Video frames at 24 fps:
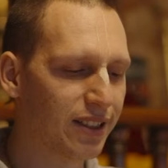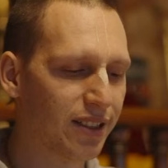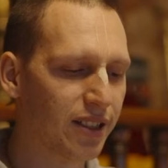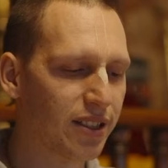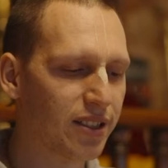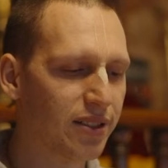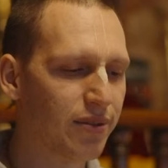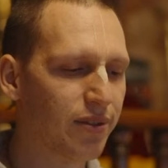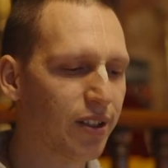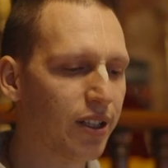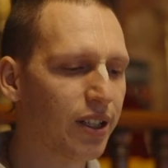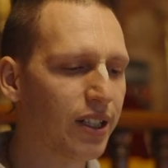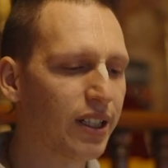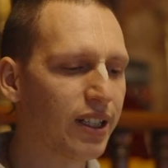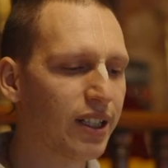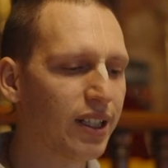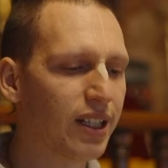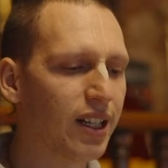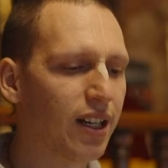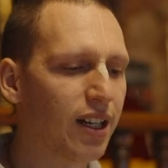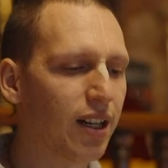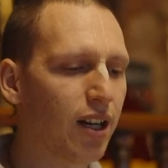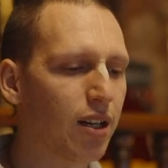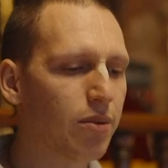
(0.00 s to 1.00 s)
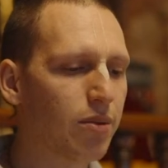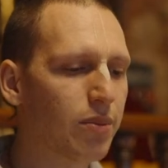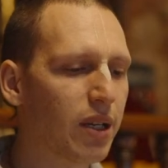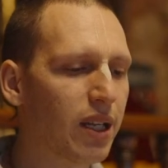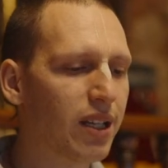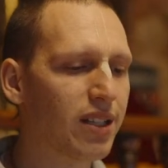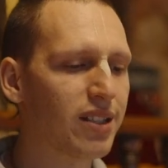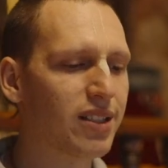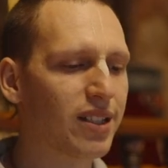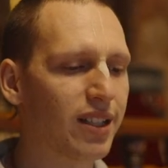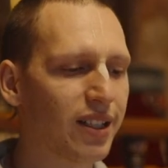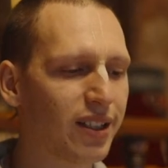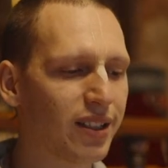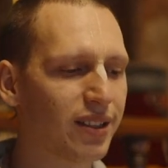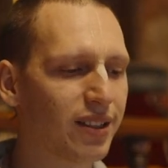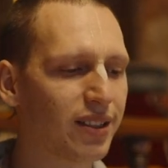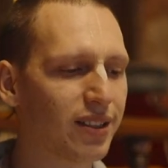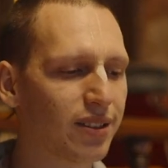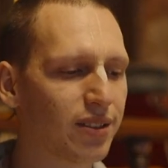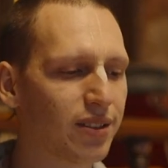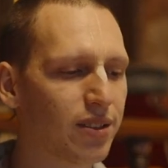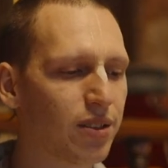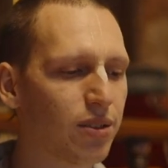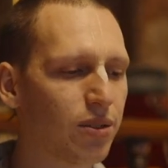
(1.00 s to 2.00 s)
it's very amazing
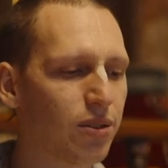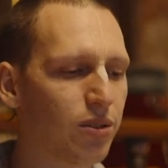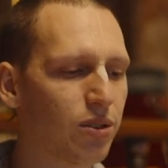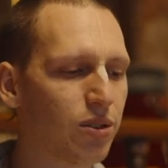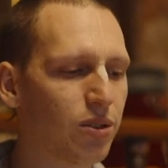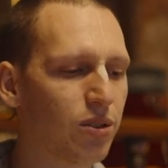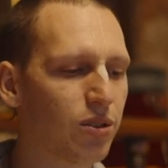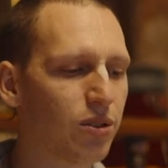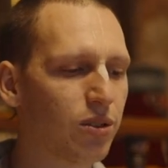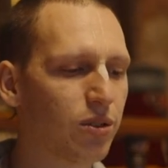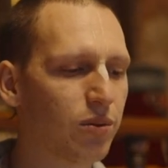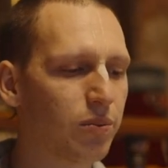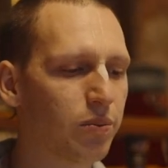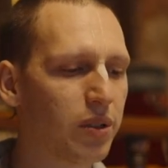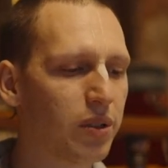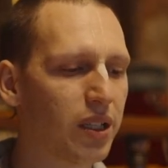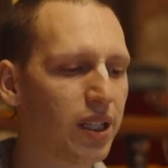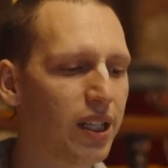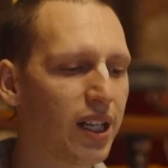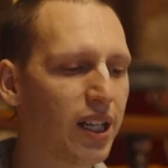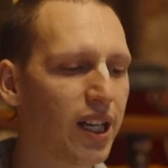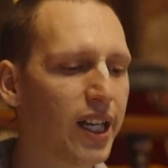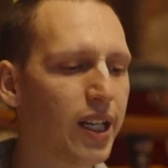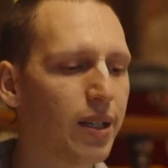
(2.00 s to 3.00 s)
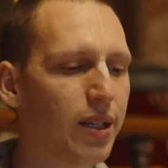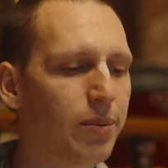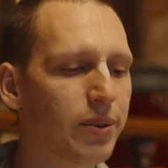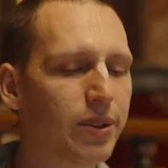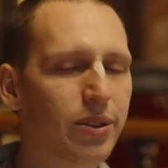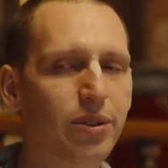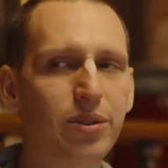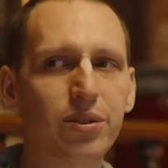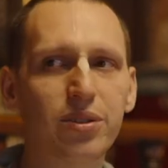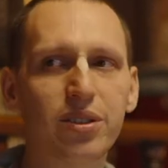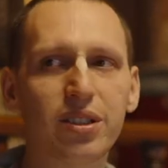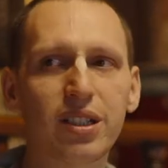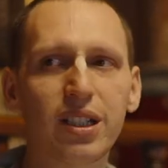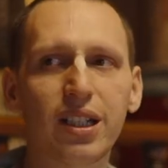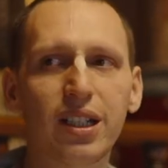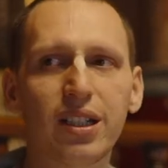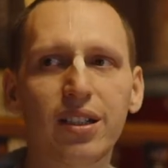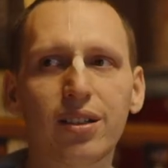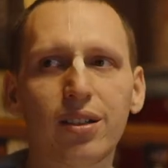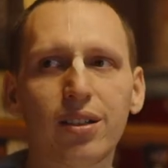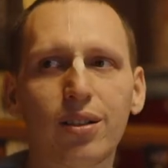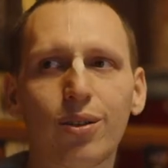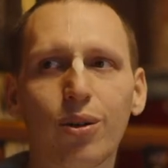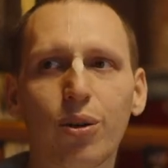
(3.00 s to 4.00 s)
to be able to see
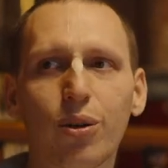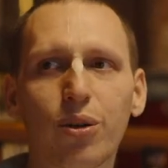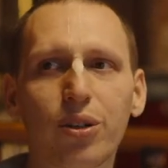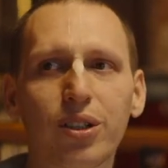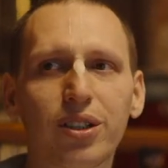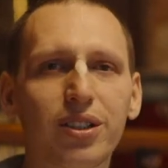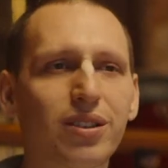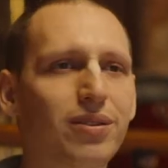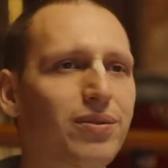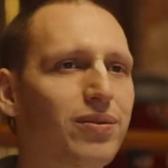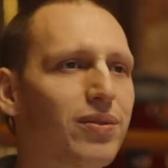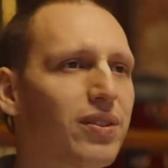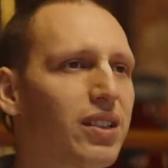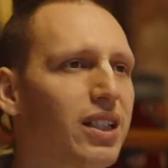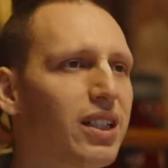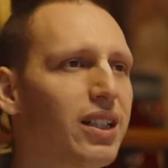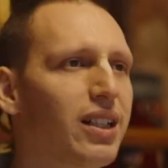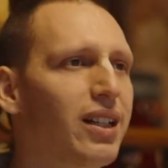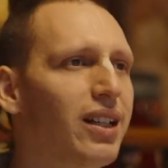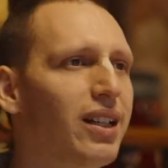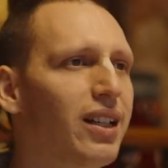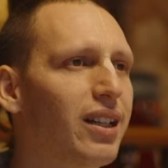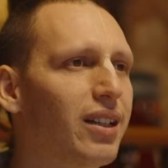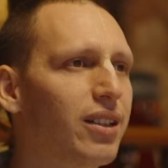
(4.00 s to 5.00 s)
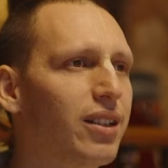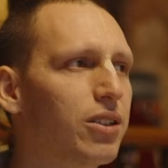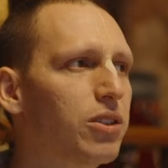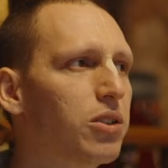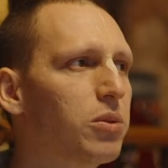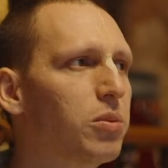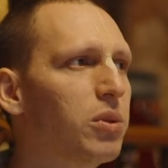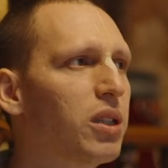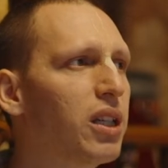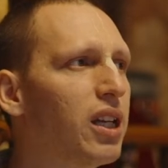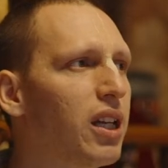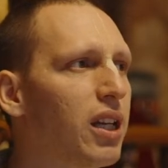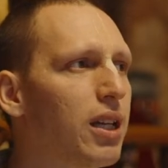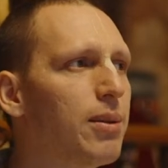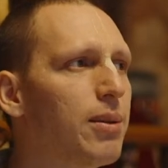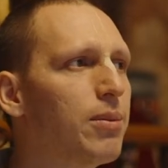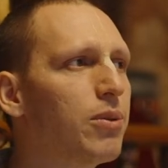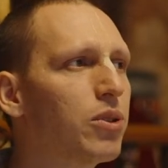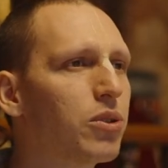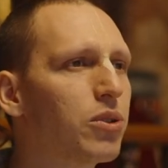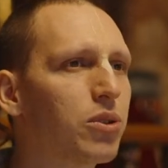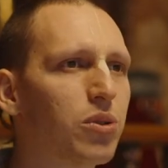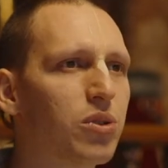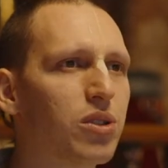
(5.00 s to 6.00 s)
the Lord, to be
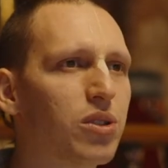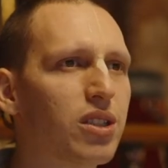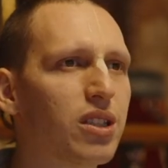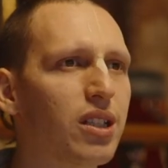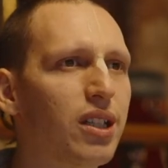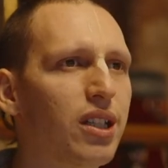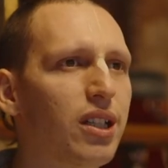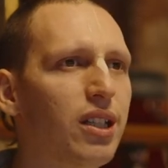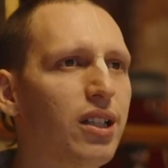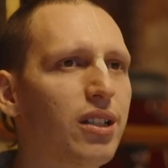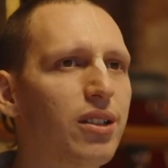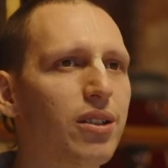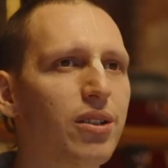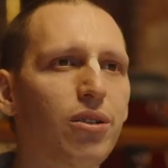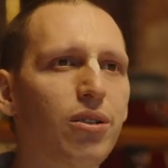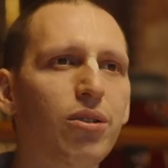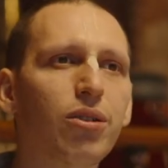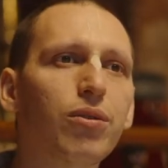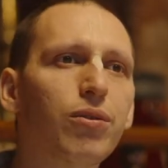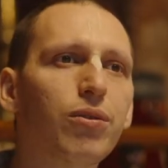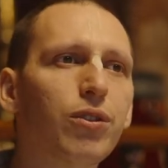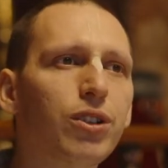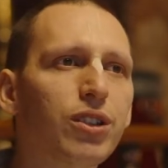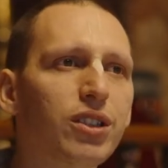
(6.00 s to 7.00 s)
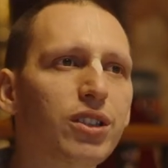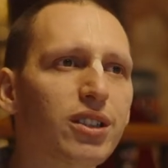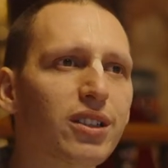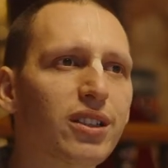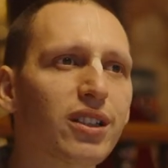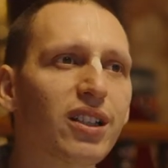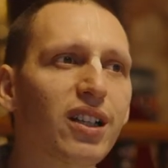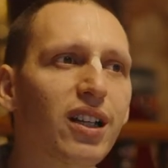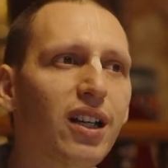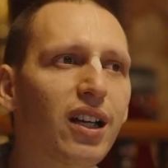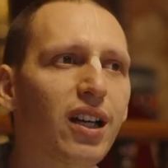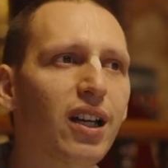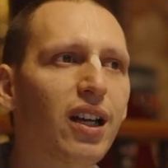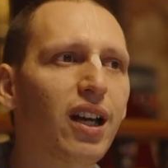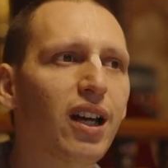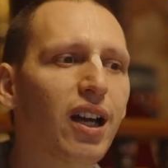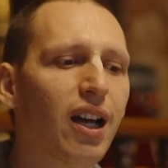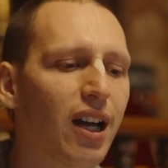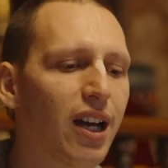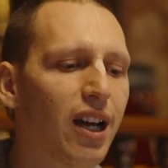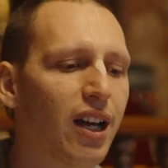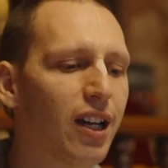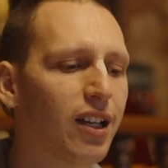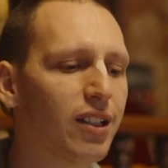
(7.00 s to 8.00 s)
able to see the universe,
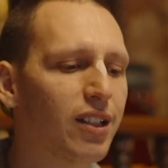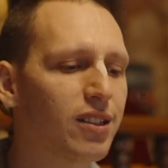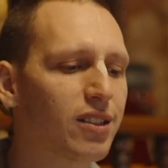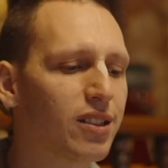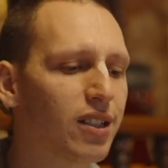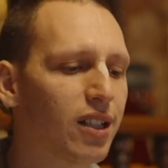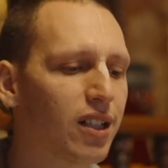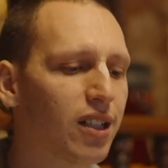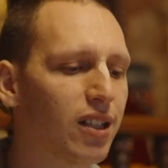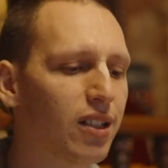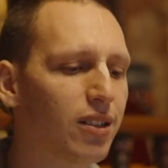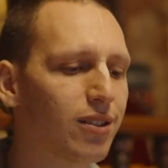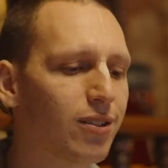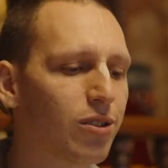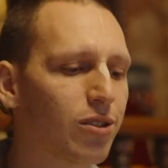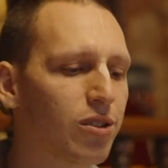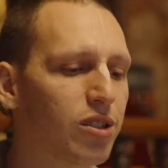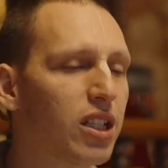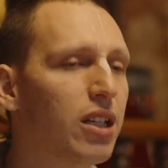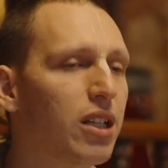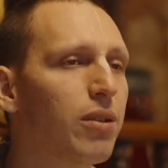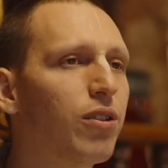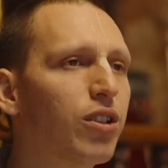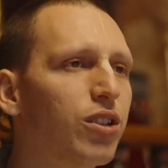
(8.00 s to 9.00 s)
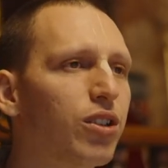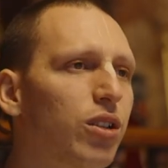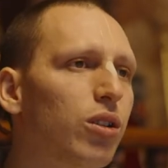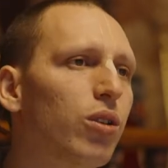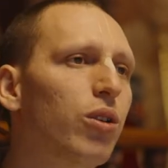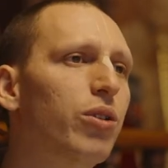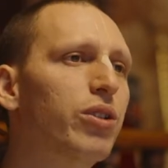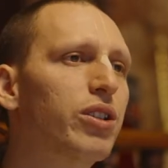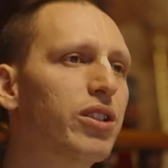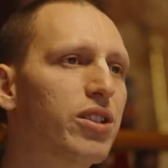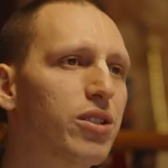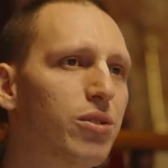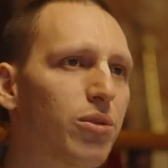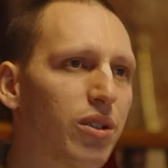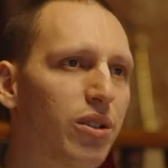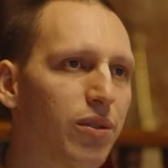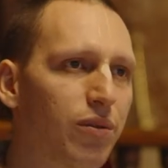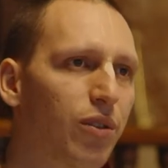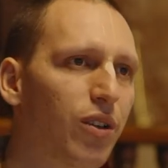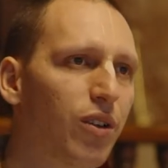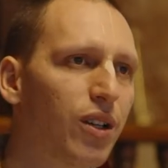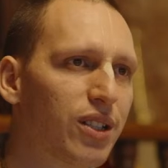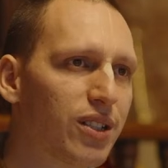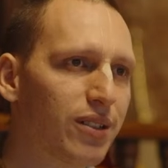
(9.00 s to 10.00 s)
and to see what the Lord is doing
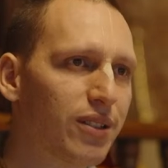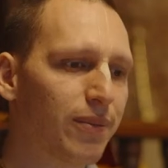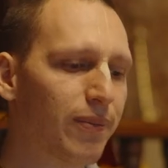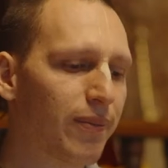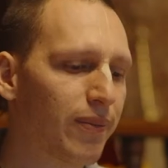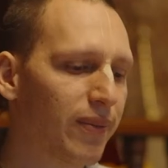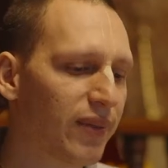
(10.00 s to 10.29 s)
for us.